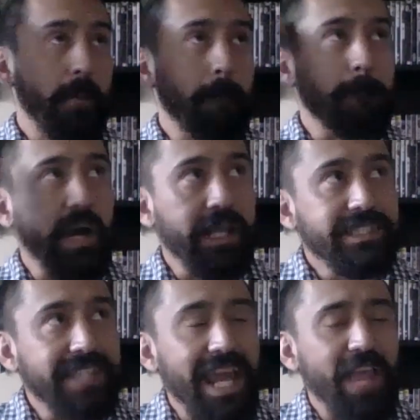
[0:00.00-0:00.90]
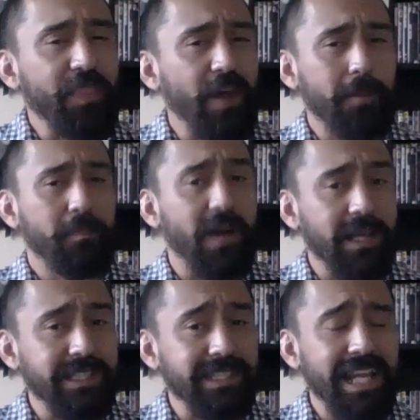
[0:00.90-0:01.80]
mindset and thought
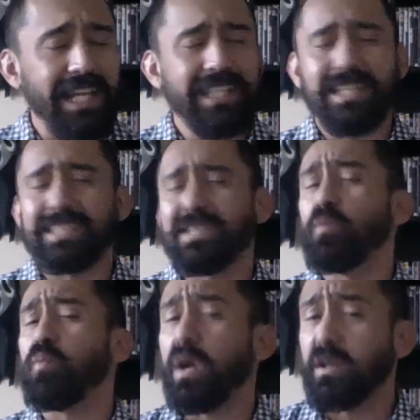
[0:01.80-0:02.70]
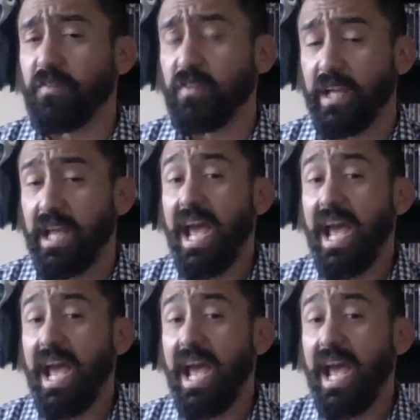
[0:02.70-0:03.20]
process, and he does it wonderfully.